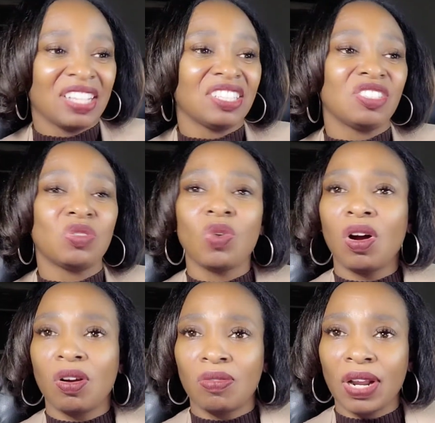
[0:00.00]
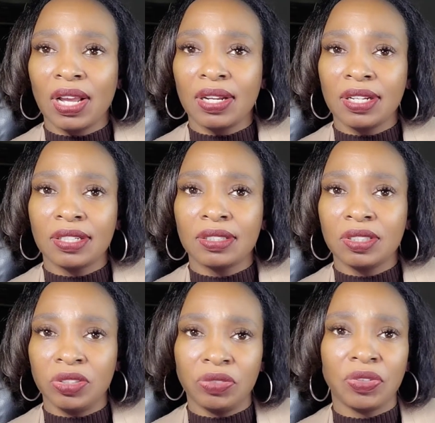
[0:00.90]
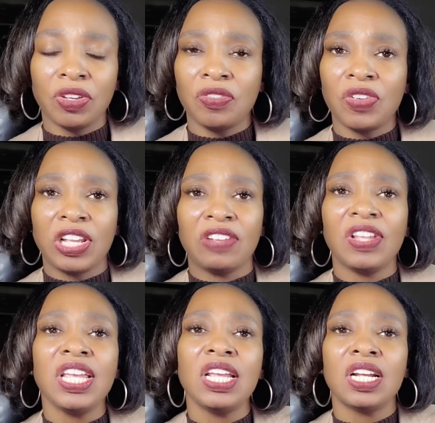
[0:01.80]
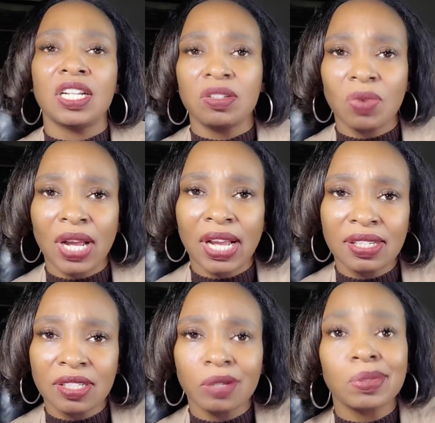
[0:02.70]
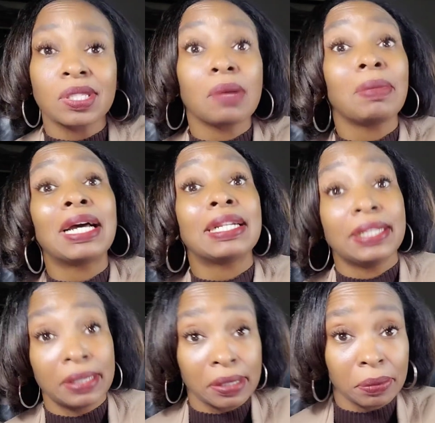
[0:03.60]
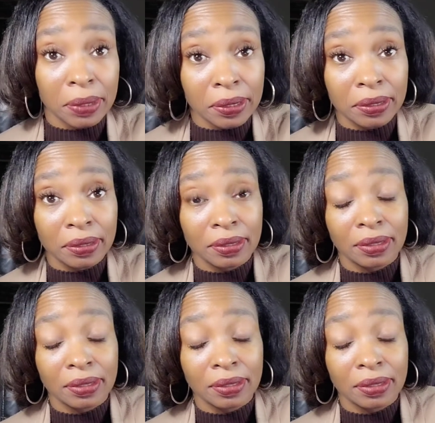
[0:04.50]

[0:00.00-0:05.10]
you walk around there. And if he doesn't wise up, somebody else will.